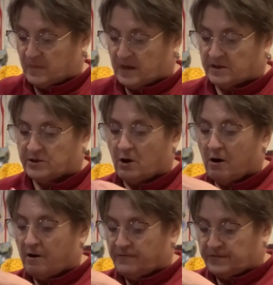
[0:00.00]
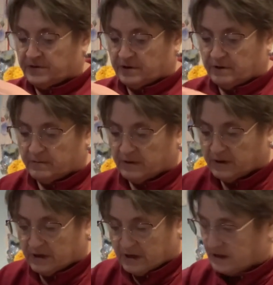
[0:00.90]
soft
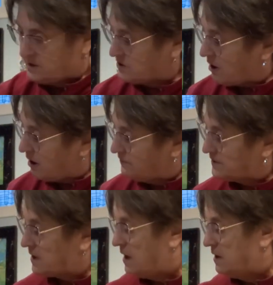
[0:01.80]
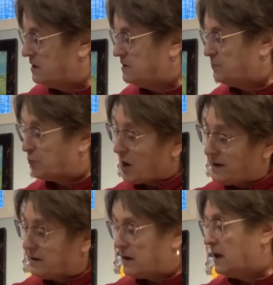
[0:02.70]
colors,
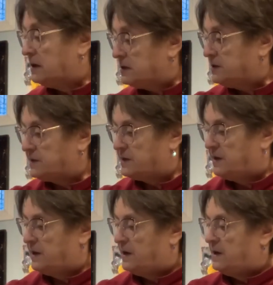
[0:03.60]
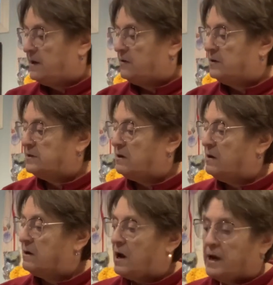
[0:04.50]
bright colors. There's
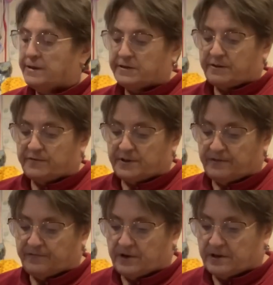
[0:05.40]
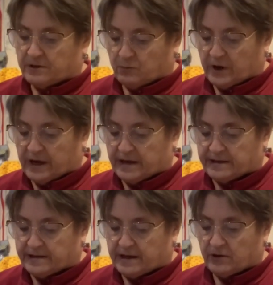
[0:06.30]
all kinds of different
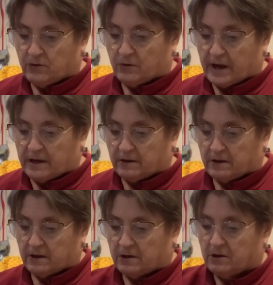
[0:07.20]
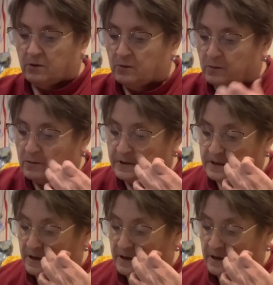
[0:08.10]
ways that you can use